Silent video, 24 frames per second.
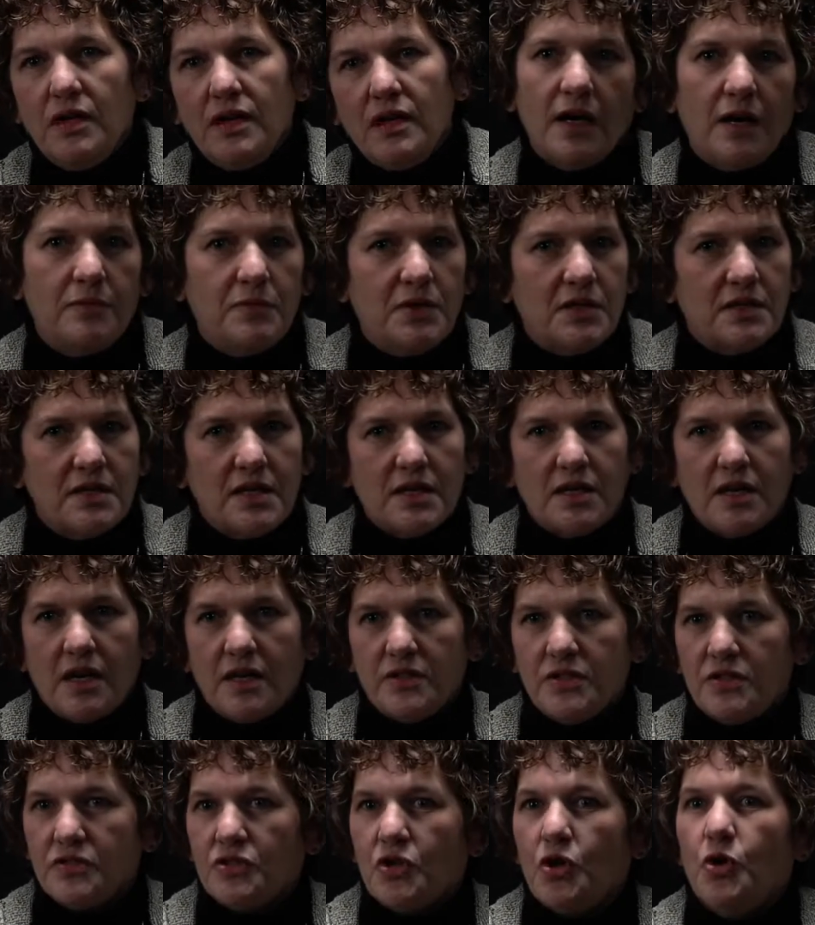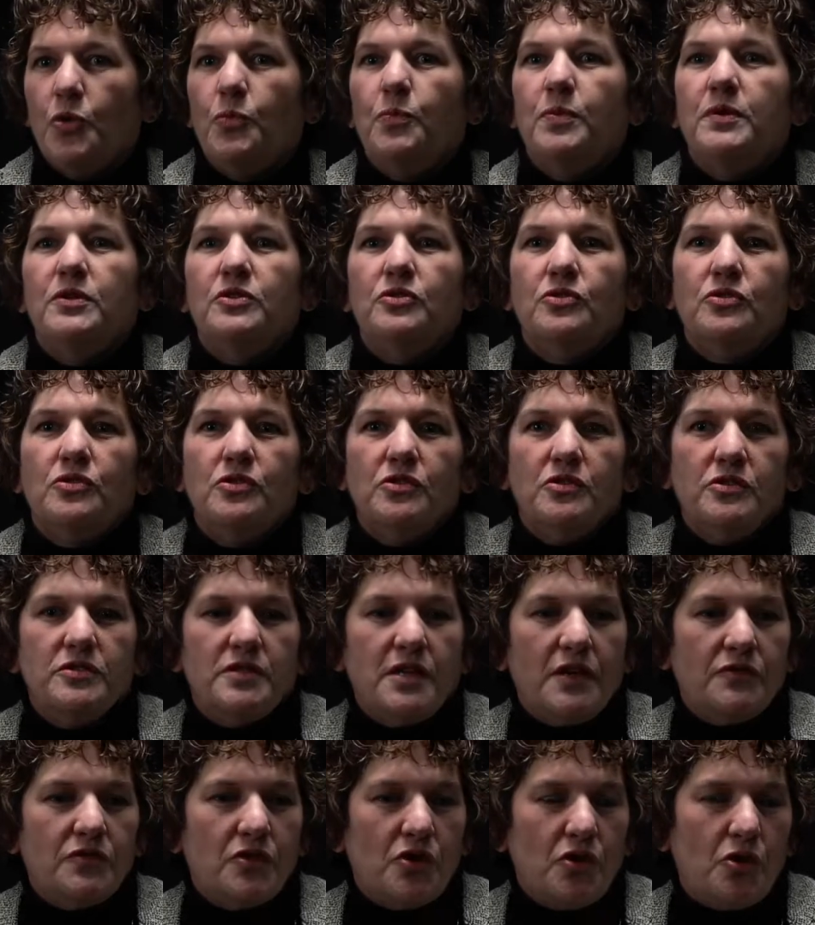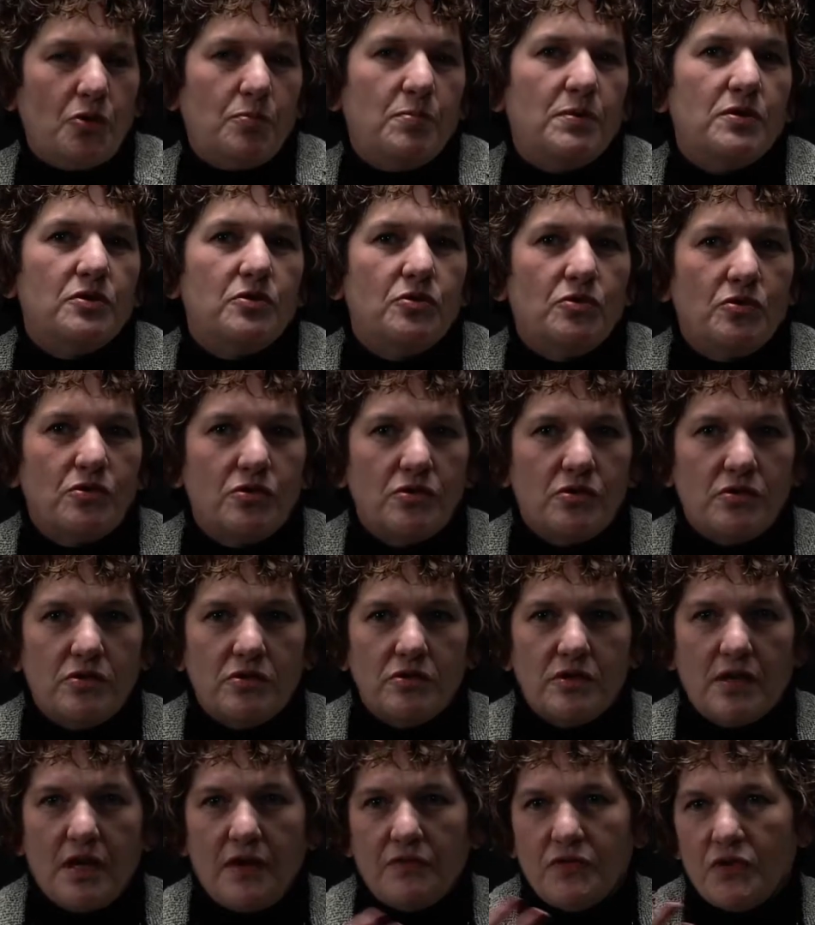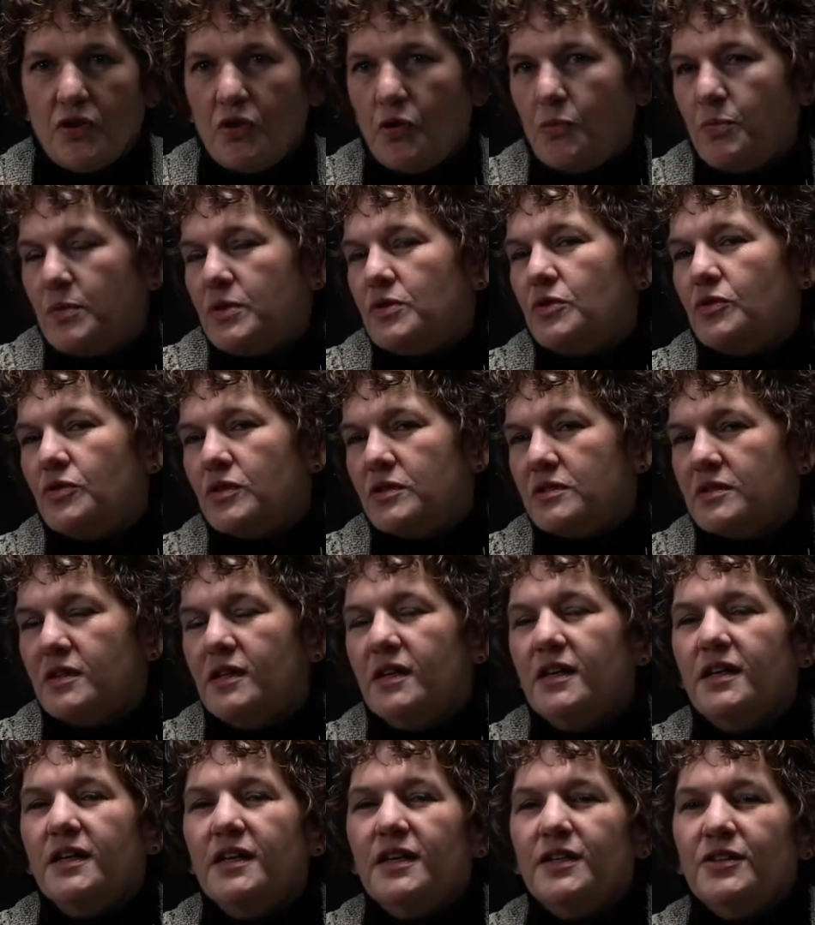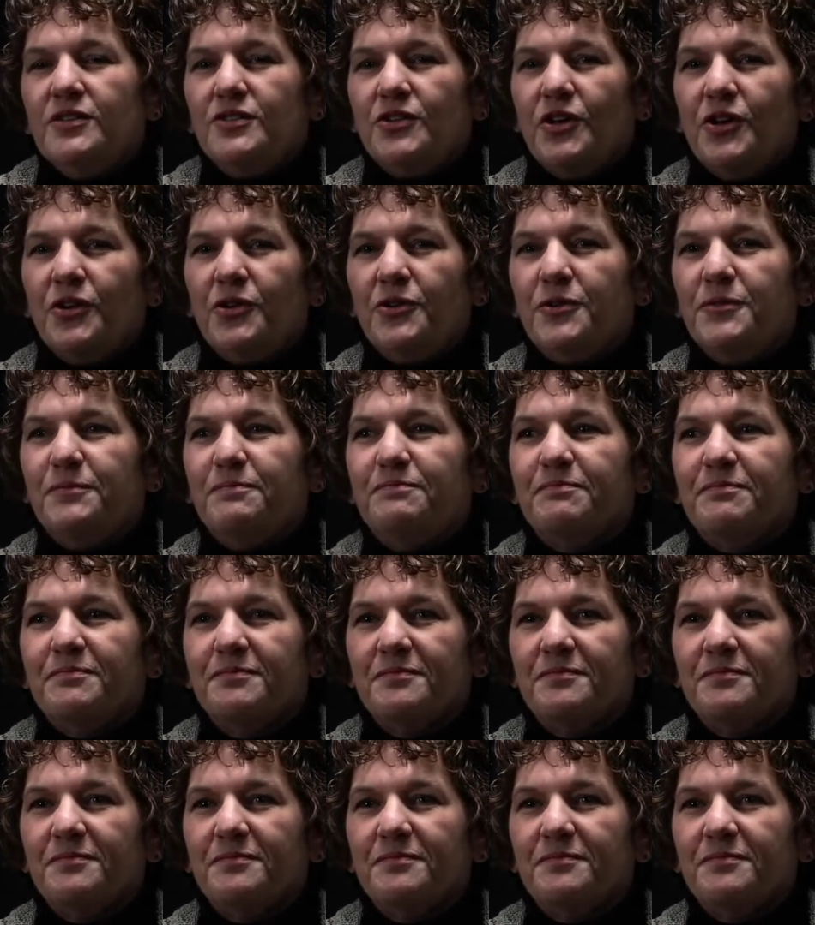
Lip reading: I'm just like, God just opened doors after open doors after open doors. So